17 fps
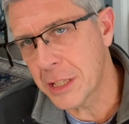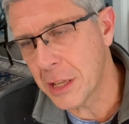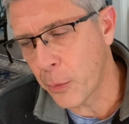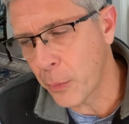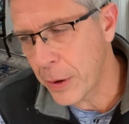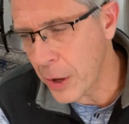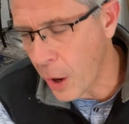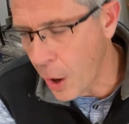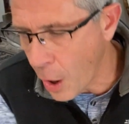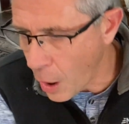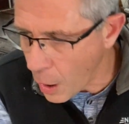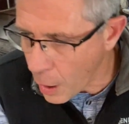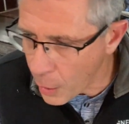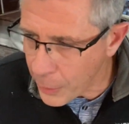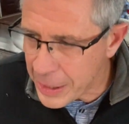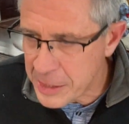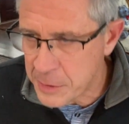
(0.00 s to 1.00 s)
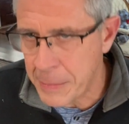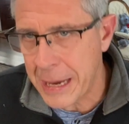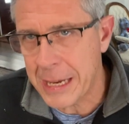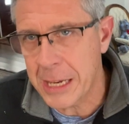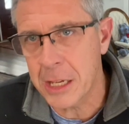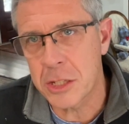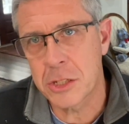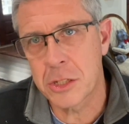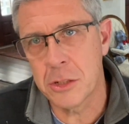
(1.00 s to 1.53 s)
that we always
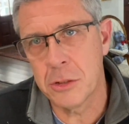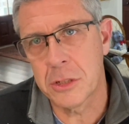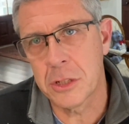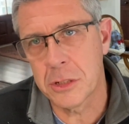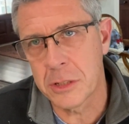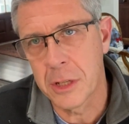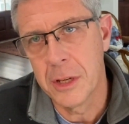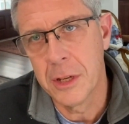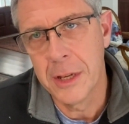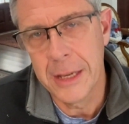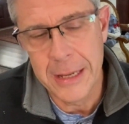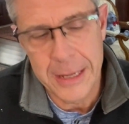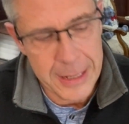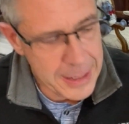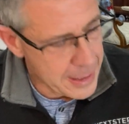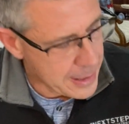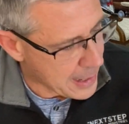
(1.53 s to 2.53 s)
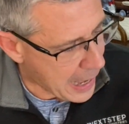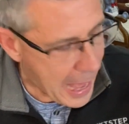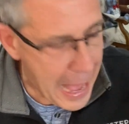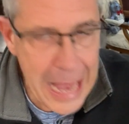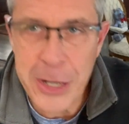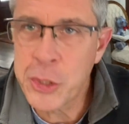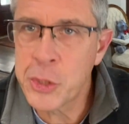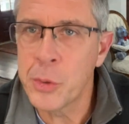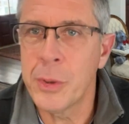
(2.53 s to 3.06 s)
make excuses,
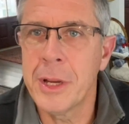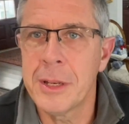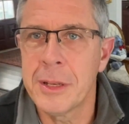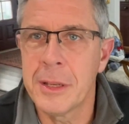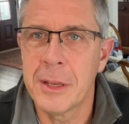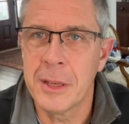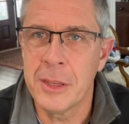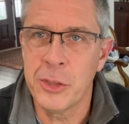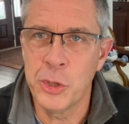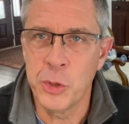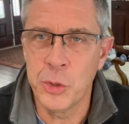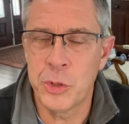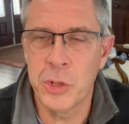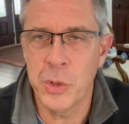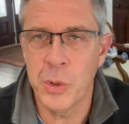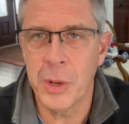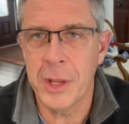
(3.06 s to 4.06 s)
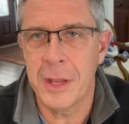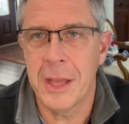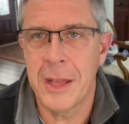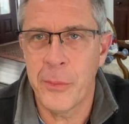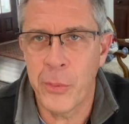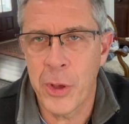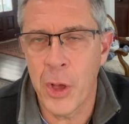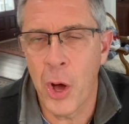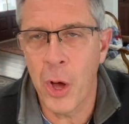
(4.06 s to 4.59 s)
I do it, you do it,
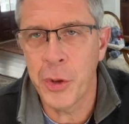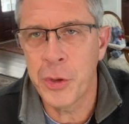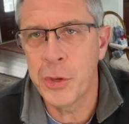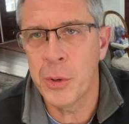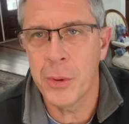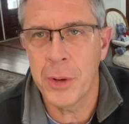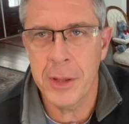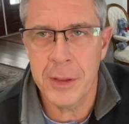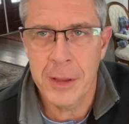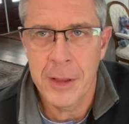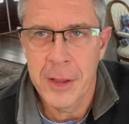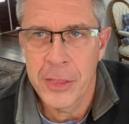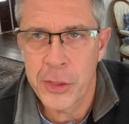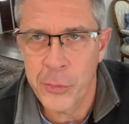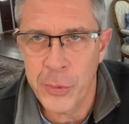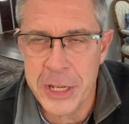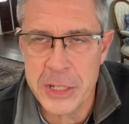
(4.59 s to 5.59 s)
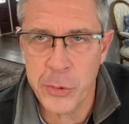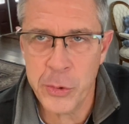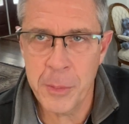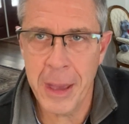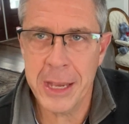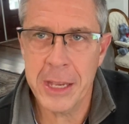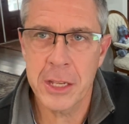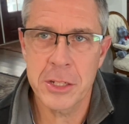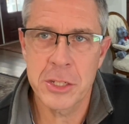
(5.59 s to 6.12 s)
we all do it. The reason we
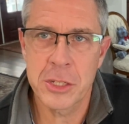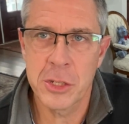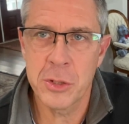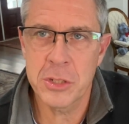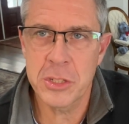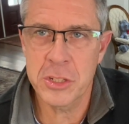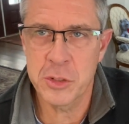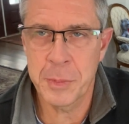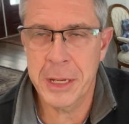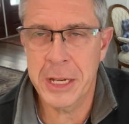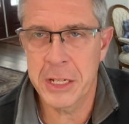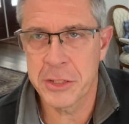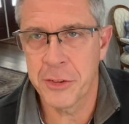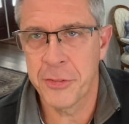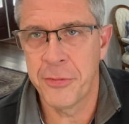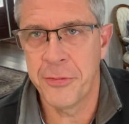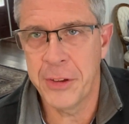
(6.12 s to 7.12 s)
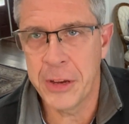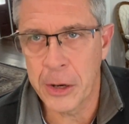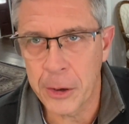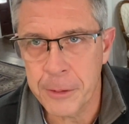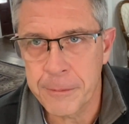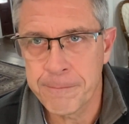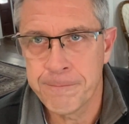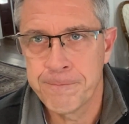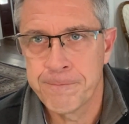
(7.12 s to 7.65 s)
make excuses is because of fear.
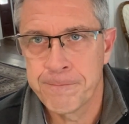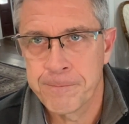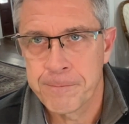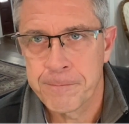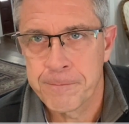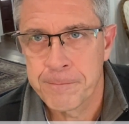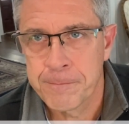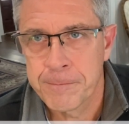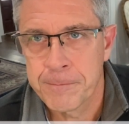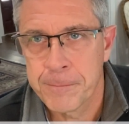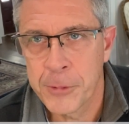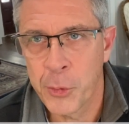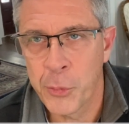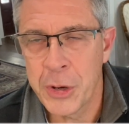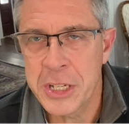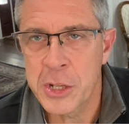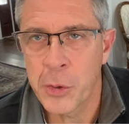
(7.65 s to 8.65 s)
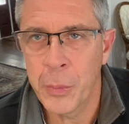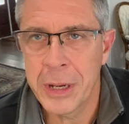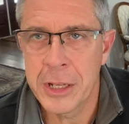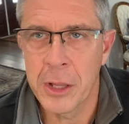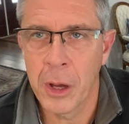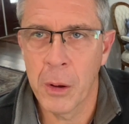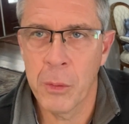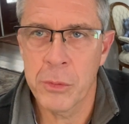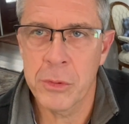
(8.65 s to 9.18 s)
The reason we
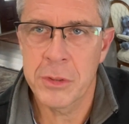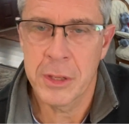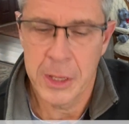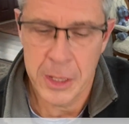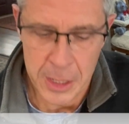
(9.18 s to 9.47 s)
don't